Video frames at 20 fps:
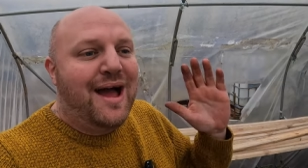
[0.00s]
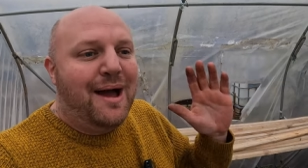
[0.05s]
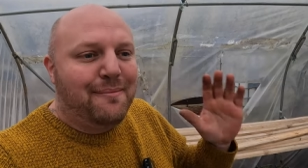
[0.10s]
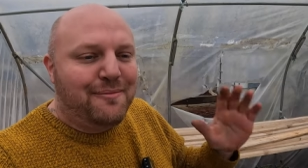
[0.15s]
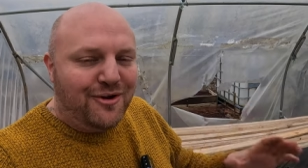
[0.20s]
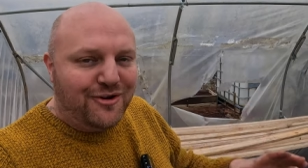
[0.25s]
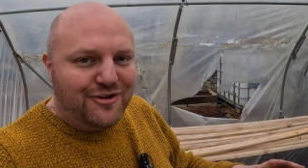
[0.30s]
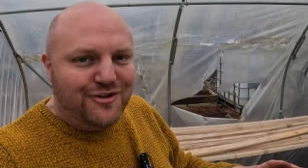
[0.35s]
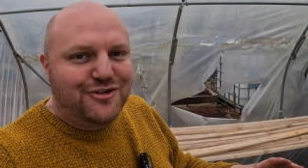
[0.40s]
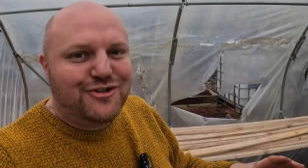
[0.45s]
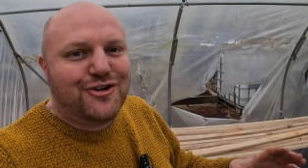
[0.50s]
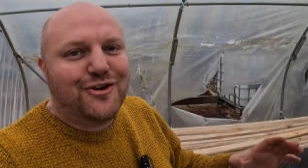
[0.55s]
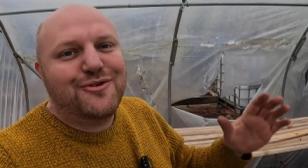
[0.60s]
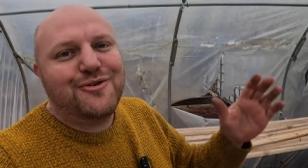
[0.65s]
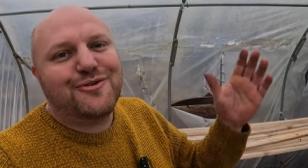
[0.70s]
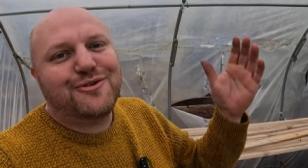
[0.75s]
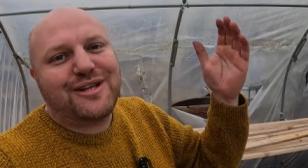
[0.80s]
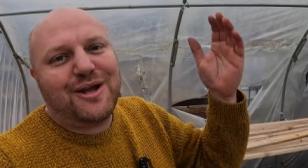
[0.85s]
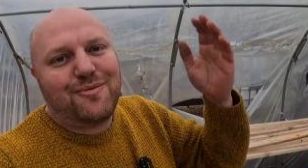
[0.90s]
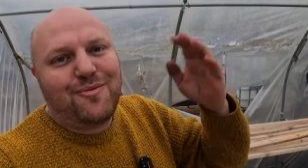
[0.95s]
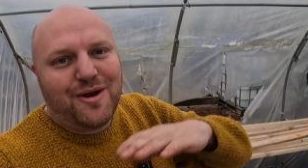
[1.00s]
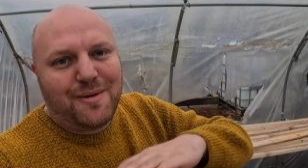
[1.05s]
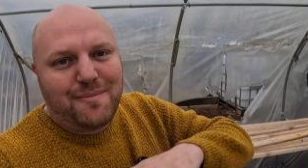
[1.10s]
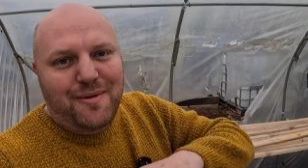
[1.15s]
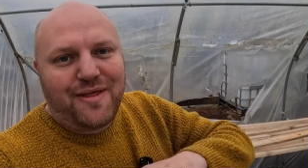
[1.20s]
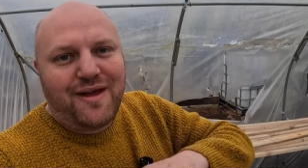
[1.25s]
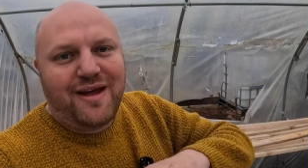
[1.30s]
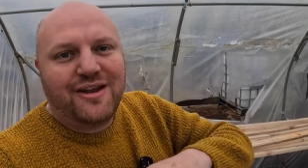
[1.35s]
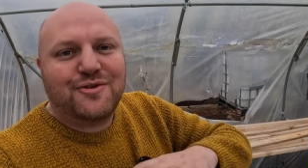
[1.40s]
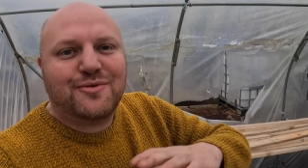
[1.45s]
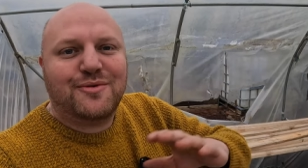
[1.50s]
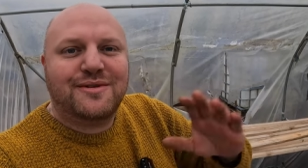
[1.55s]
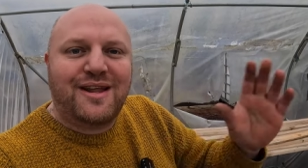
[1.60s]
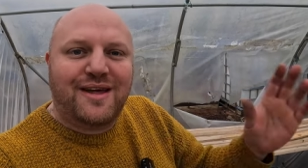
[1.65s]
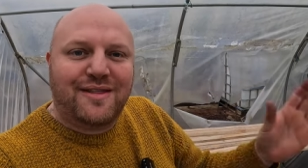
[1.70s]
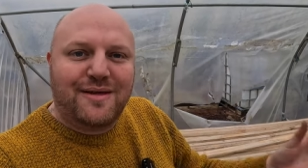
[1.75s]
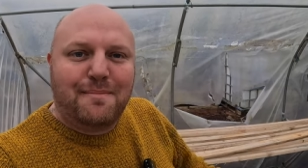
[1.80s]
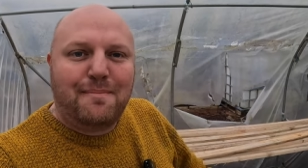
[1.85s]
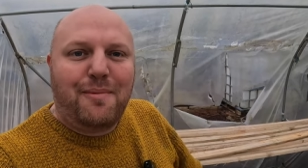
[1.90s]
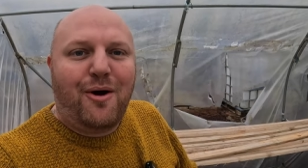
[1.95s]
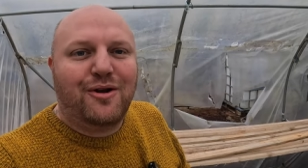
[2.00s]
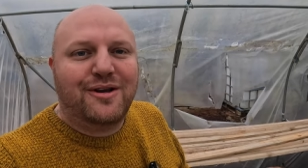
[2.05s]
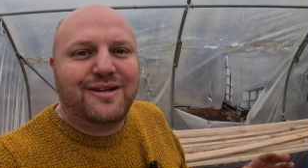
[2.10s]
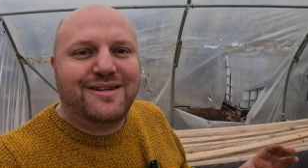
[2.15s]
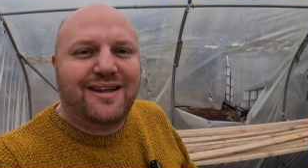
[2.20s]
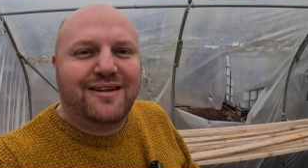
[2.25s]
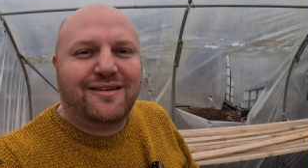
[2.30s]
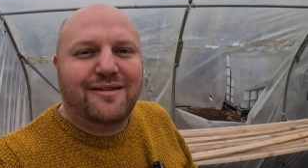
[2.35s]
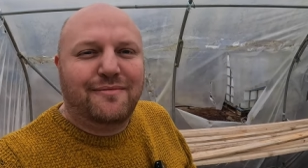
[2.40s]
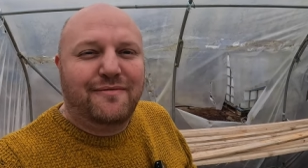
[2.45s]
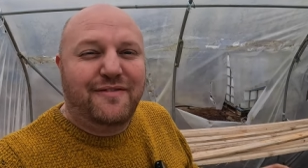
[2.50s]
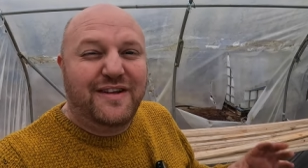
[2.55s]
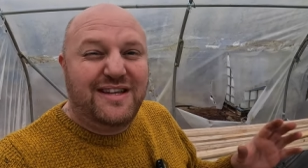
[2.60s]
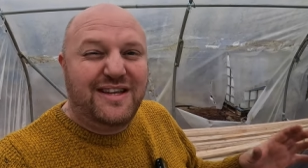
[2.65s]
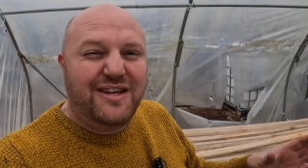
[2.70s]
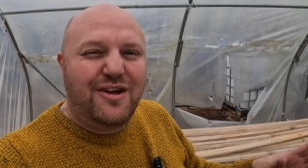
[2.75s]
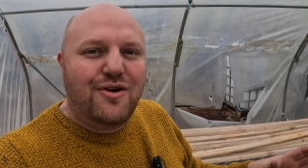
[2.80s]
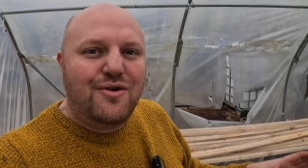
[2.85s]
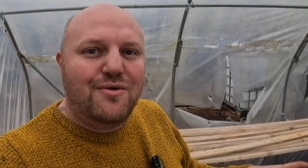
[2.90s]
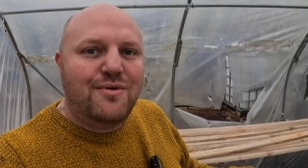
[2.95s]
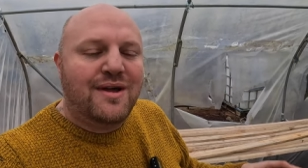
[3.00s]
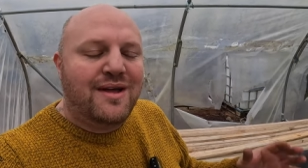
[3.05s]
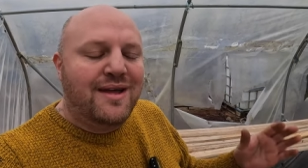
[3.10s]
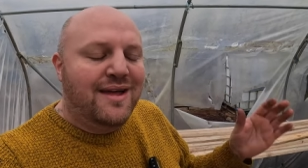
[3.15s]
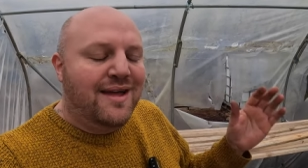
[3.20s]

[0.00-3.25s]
I'm not going to show you because I want to put that into another polytunnel video